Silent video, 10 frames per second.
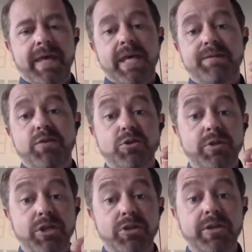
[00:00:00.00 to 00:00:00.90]
If you're
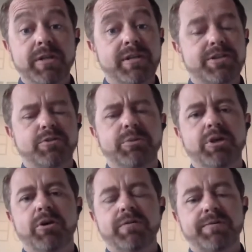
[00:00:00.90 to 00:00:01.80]
doing good at this, you'll be
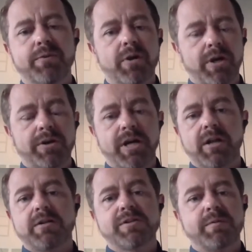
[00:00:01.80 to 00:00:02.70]
over
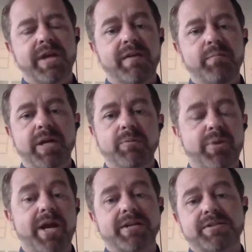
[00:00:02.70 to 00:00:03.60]
$400. And we have many
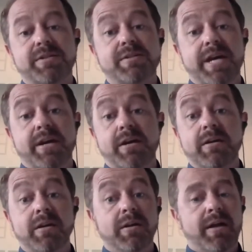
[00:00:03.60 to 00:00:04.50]
practices that
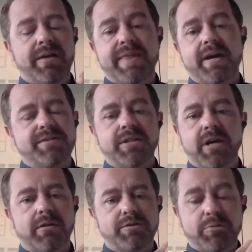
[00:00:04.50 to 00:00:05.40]
are
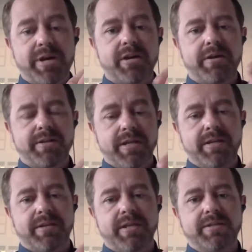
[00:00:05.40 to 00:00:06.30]
$1,000 or better at,
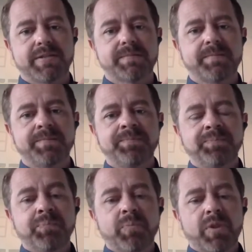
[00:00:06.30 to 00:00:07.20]
at this.
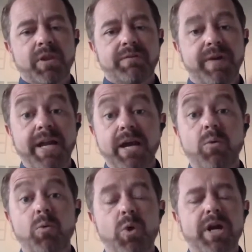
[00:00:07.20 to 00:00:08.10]
Find
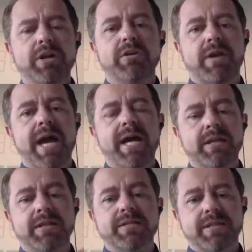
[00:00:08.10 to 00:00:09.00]
out where you're at in
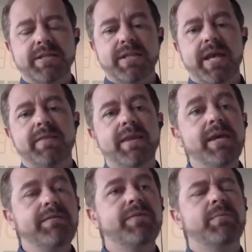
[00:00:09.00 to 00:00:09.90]
these things. And
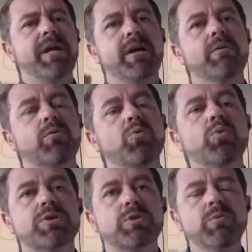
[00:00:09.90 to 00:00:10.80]
then from there,
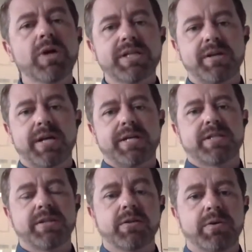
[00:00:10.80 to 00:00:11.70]
you want to start
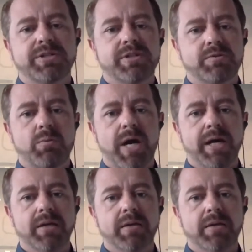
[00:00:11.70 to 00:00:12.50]
asking the questions why.